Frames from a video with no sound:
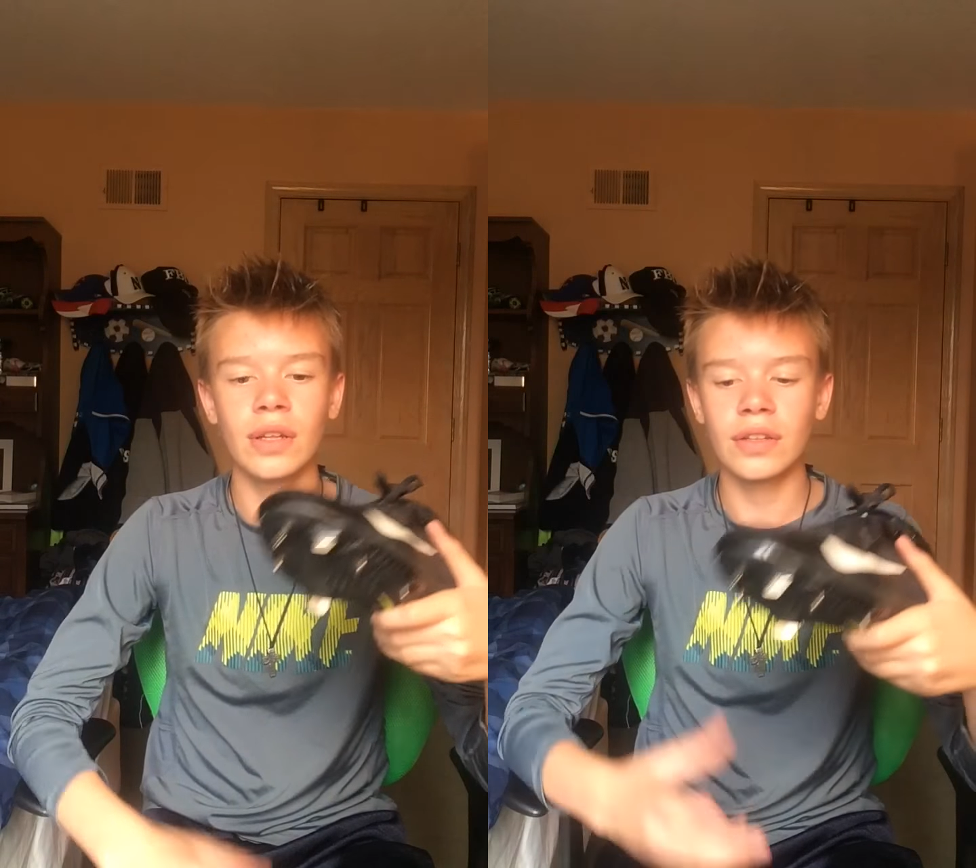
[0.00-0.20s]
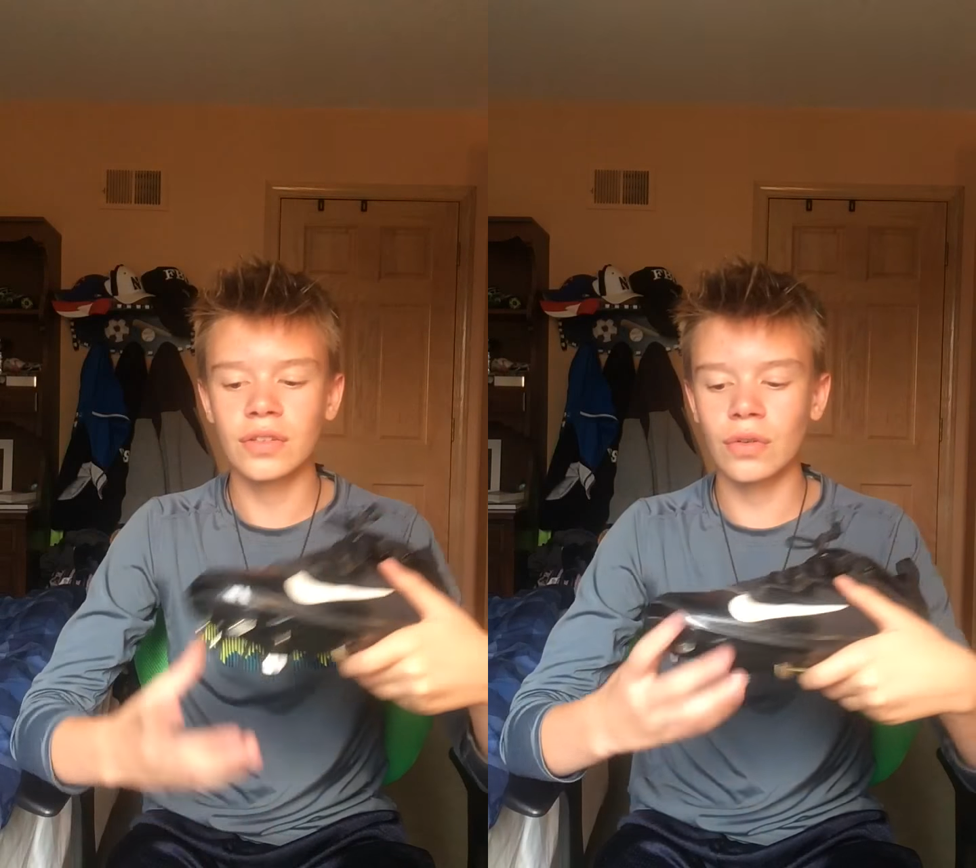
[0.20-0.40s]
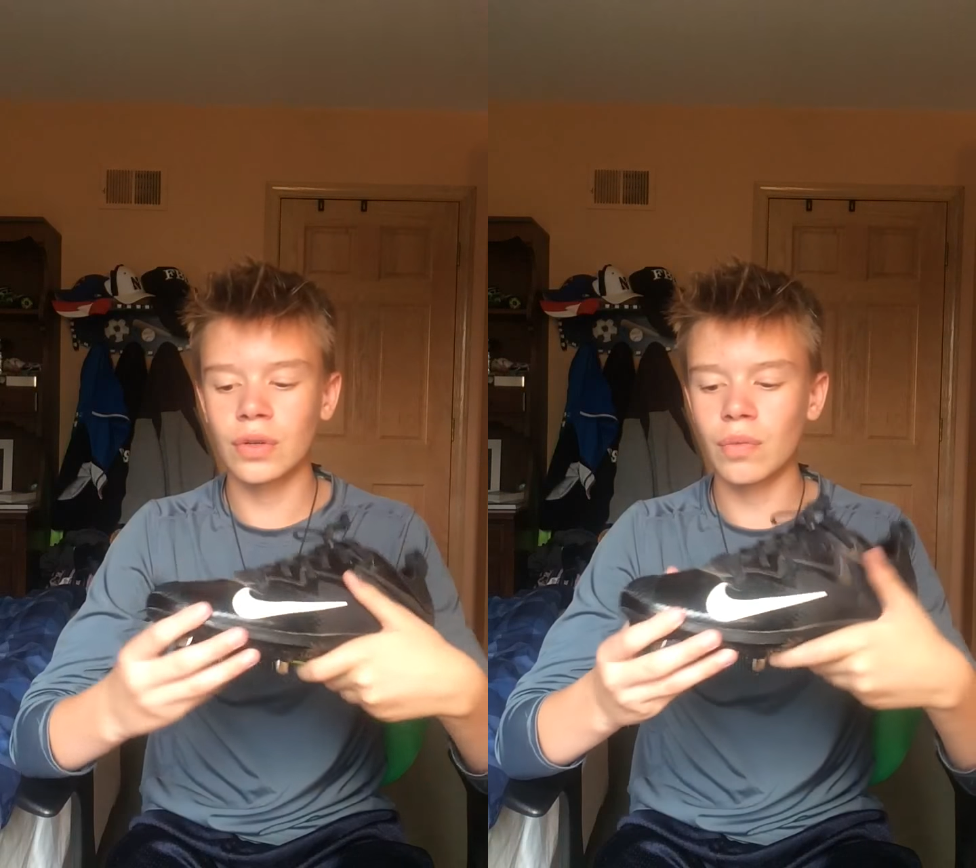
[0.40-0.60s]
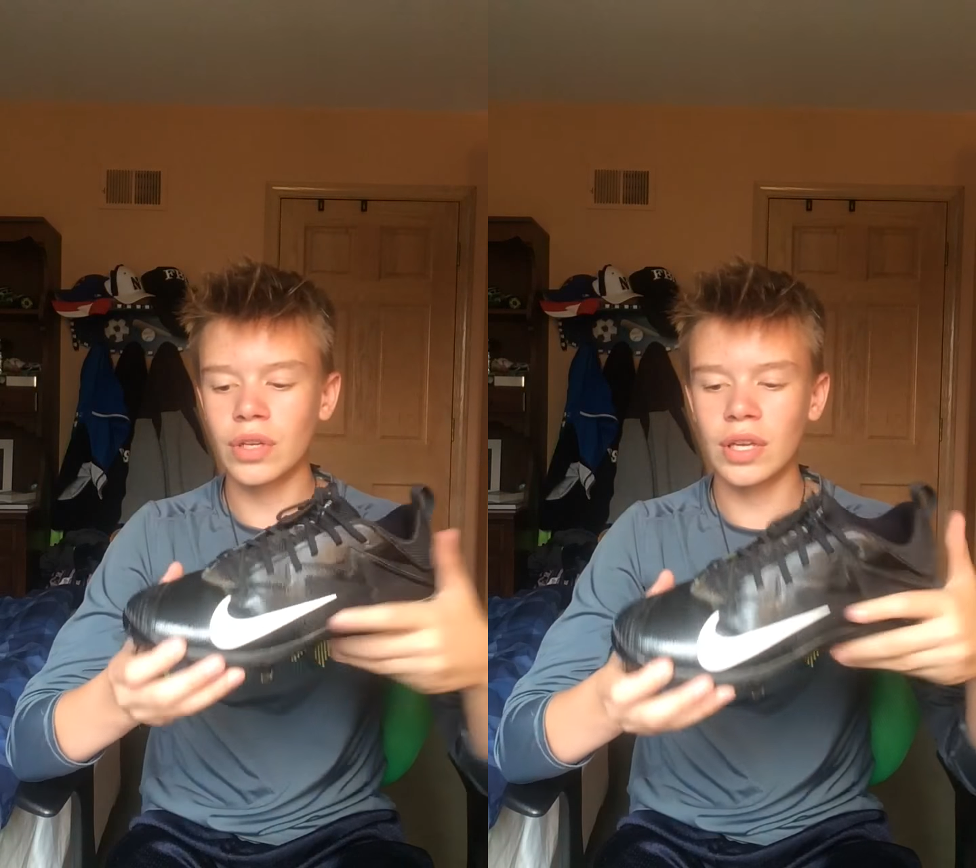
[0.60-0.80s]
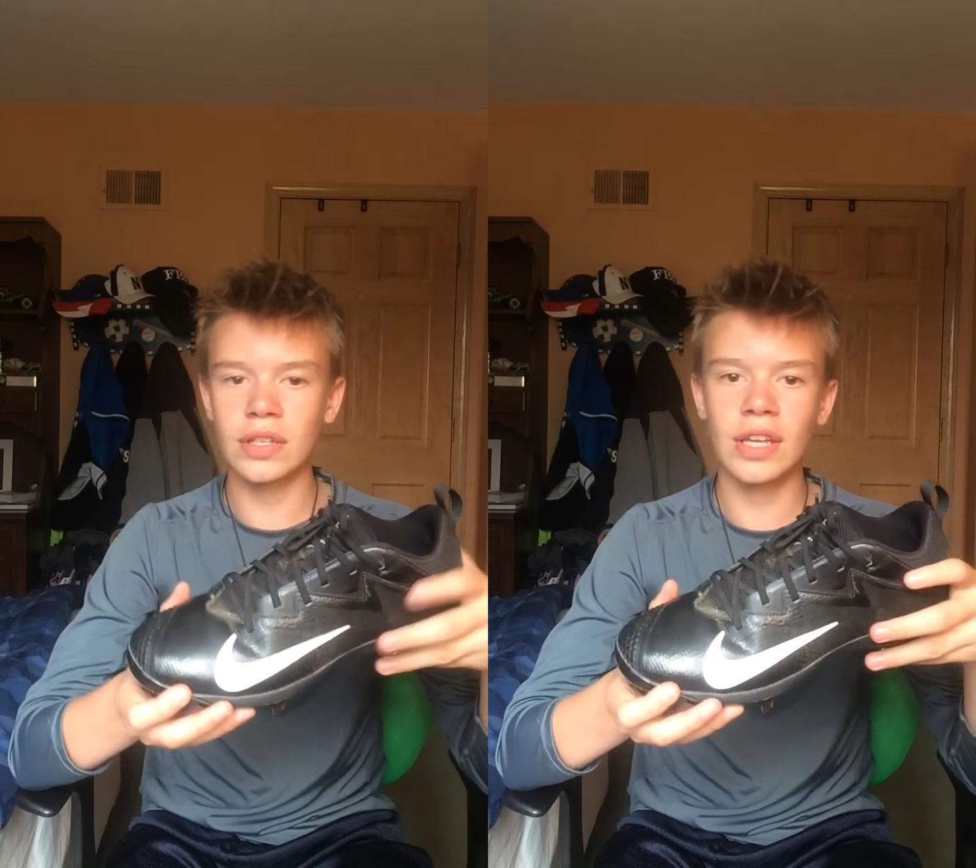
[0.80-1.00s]
so it
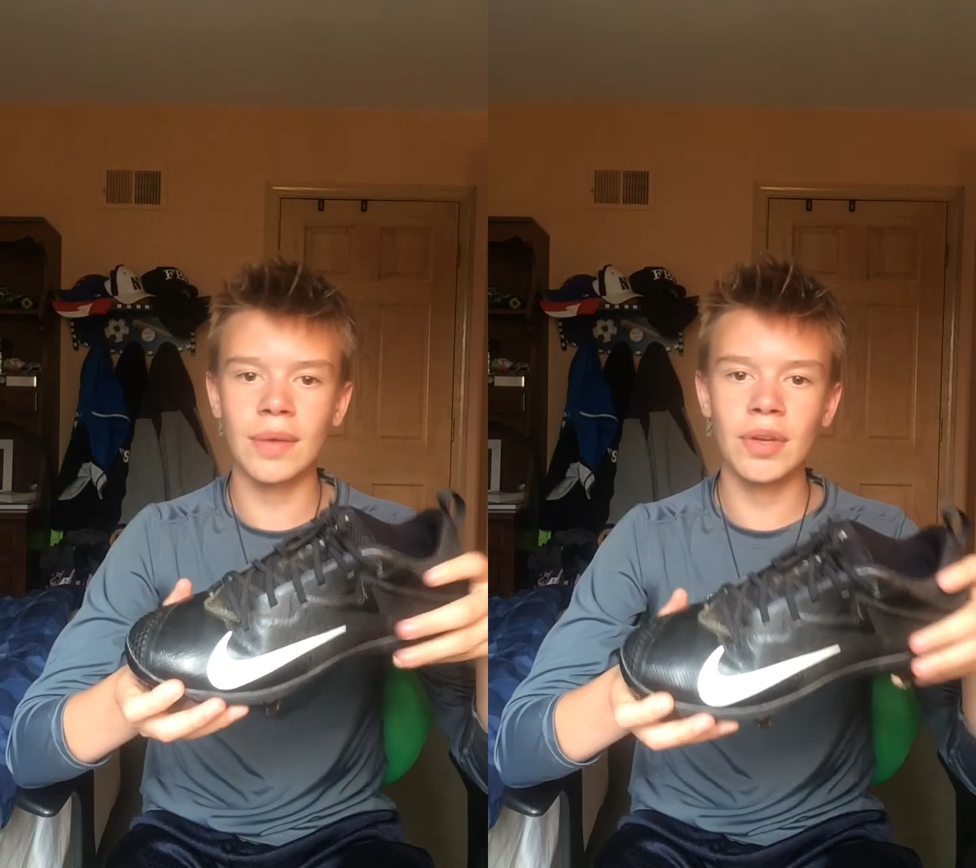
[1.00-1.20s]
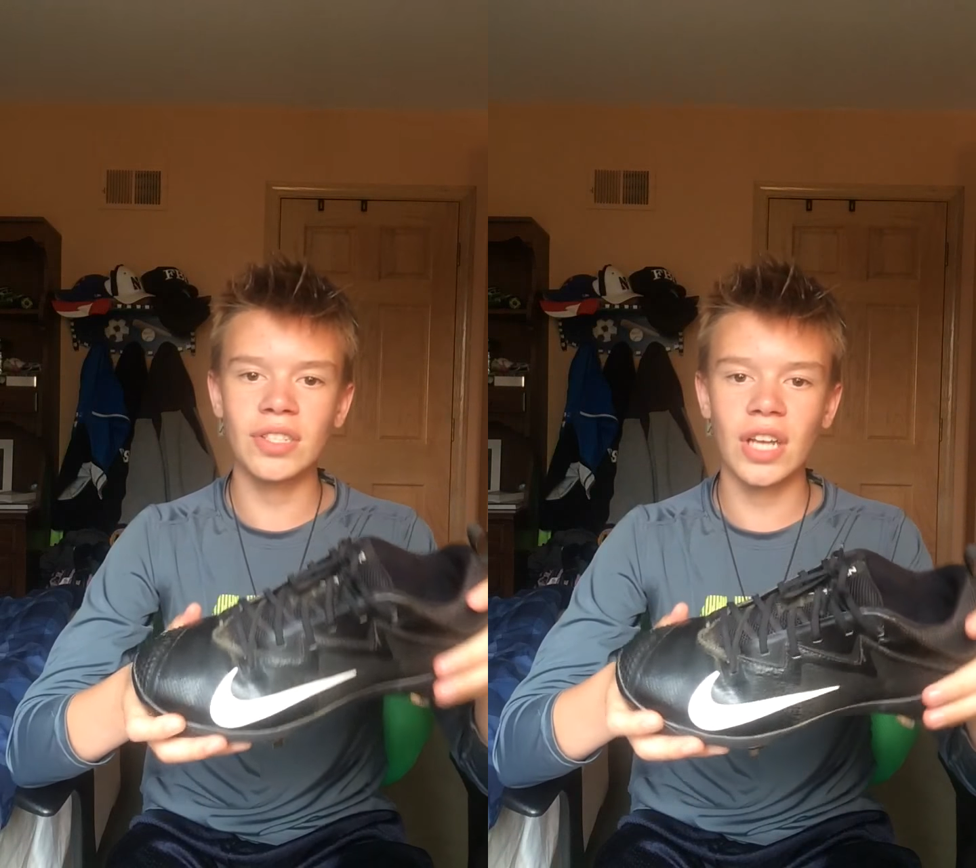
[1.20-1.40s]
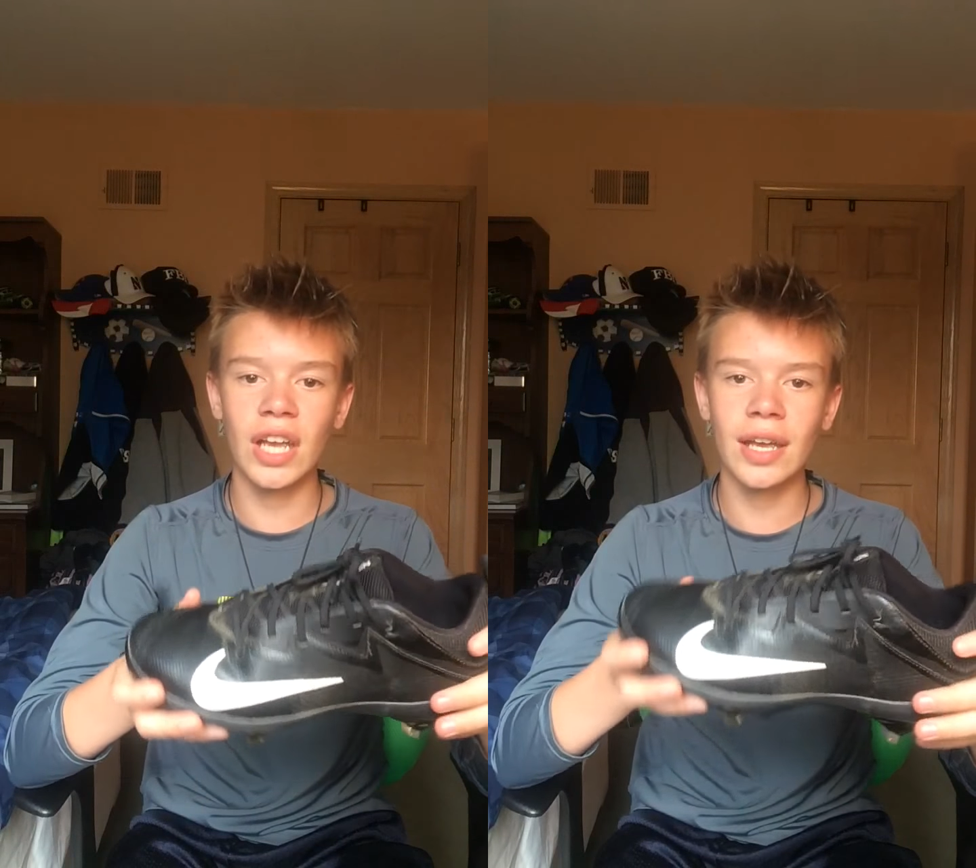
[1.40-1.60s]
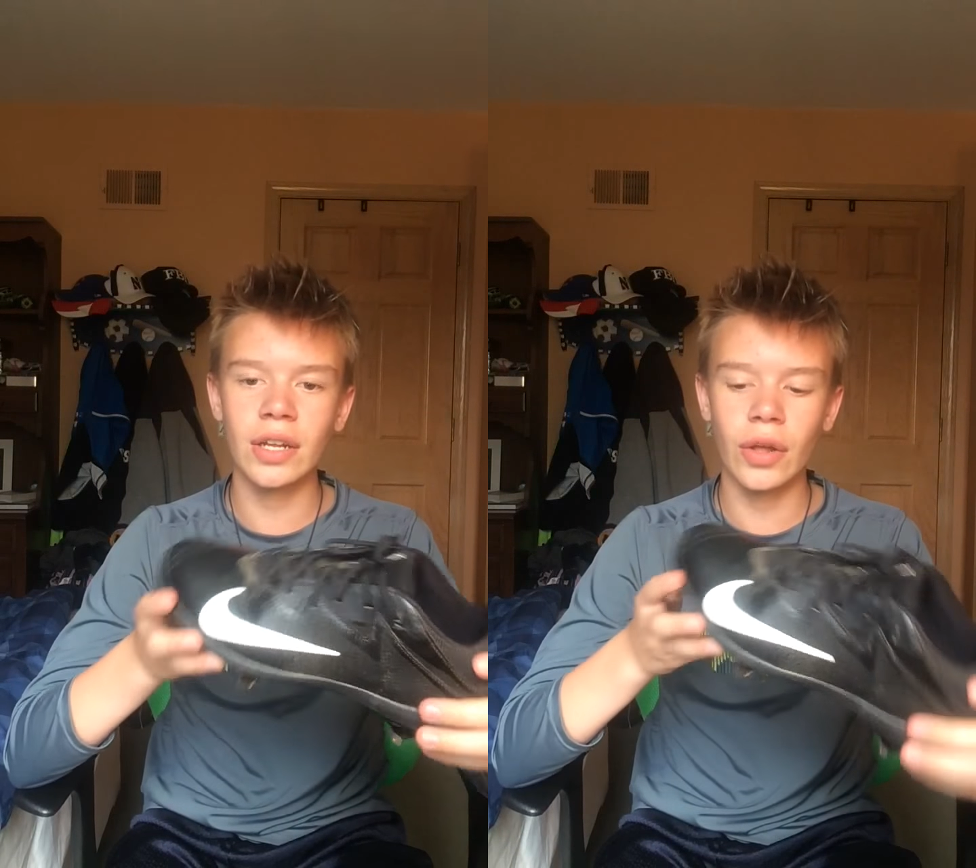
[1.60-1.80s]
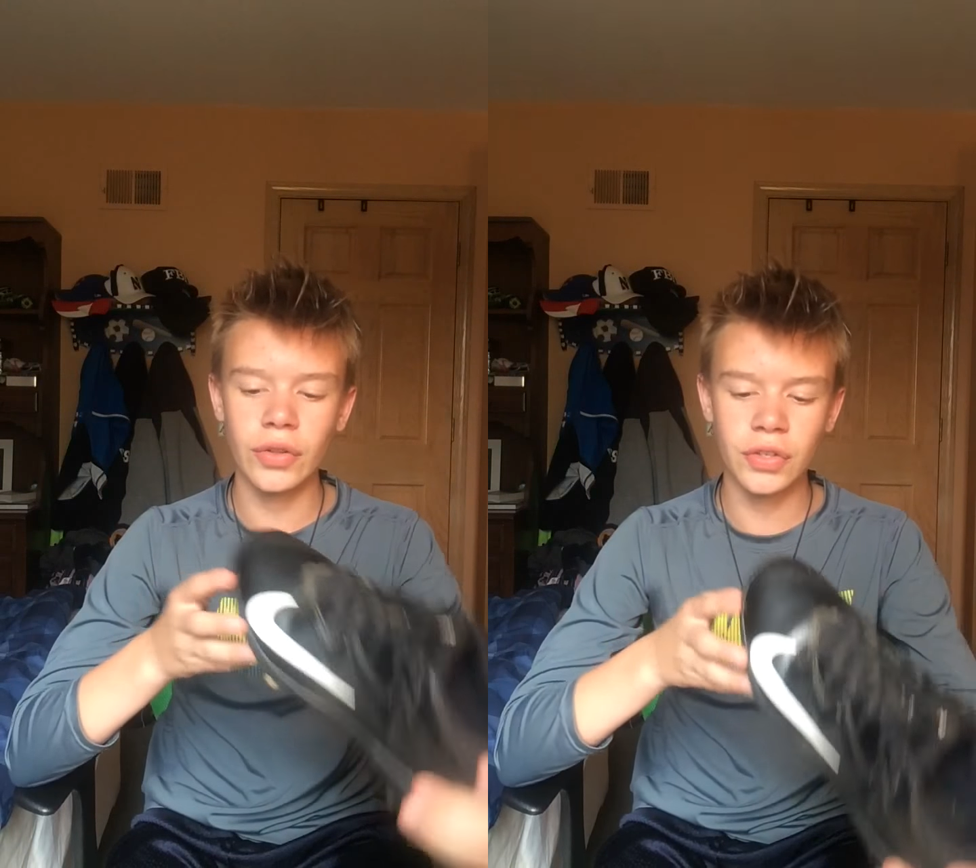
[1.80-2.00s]
won't get damaged,
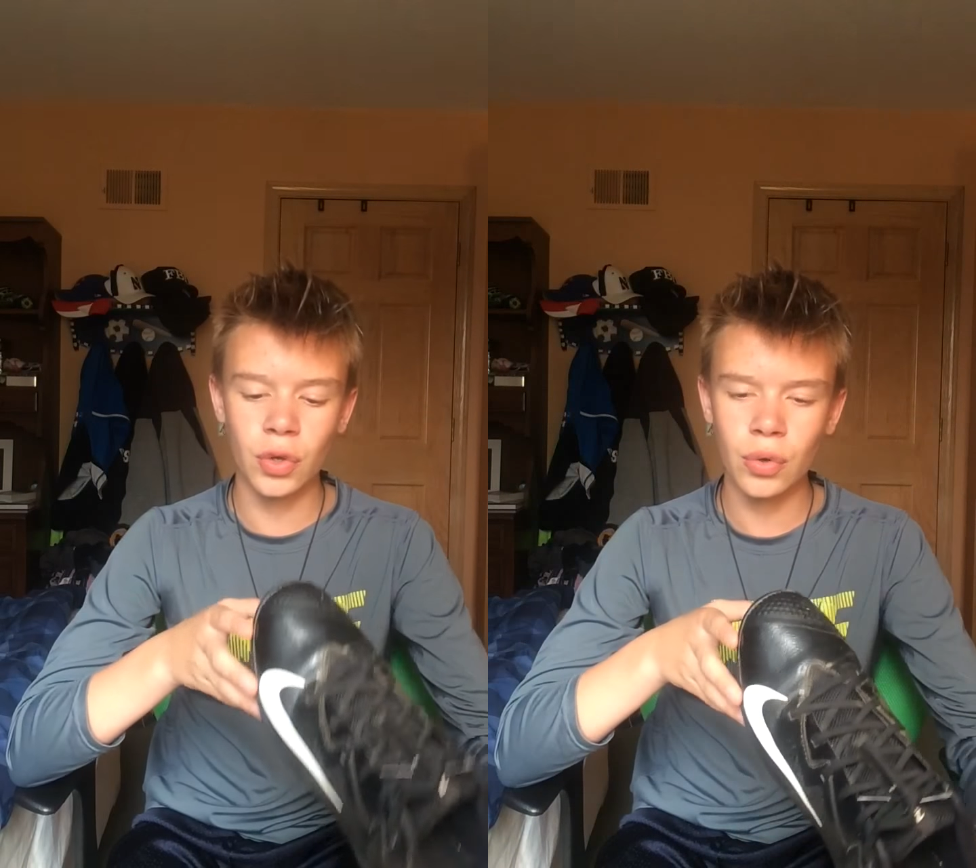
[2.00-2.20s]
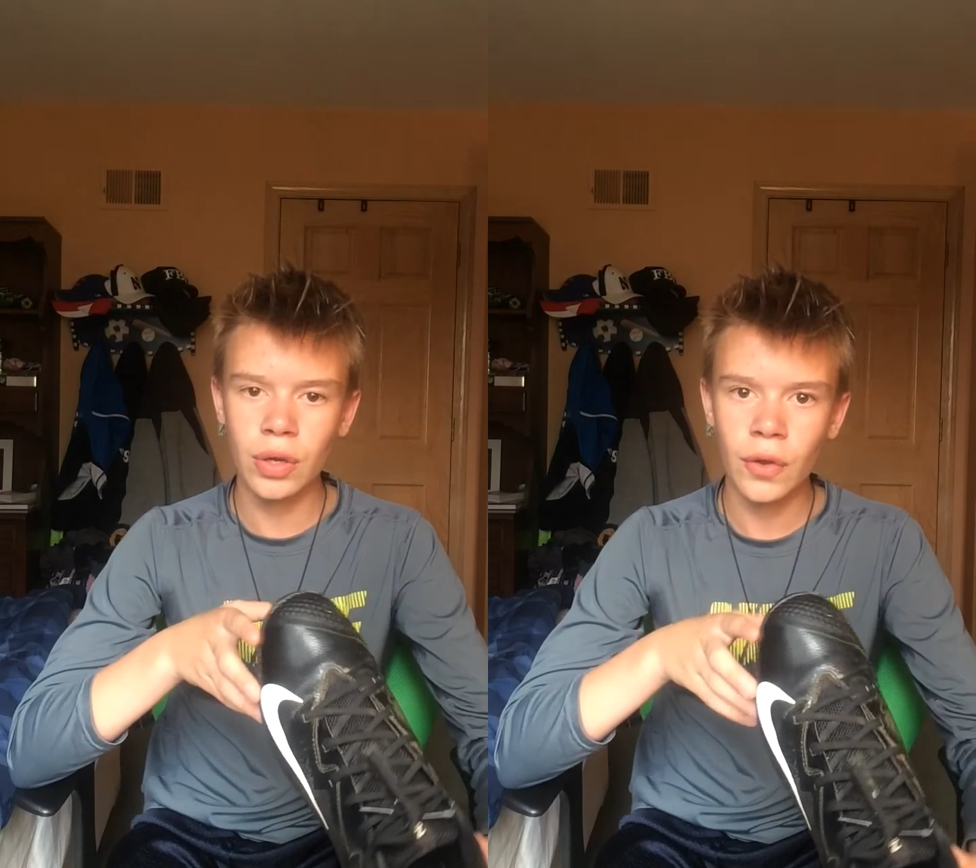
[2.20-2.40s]
and also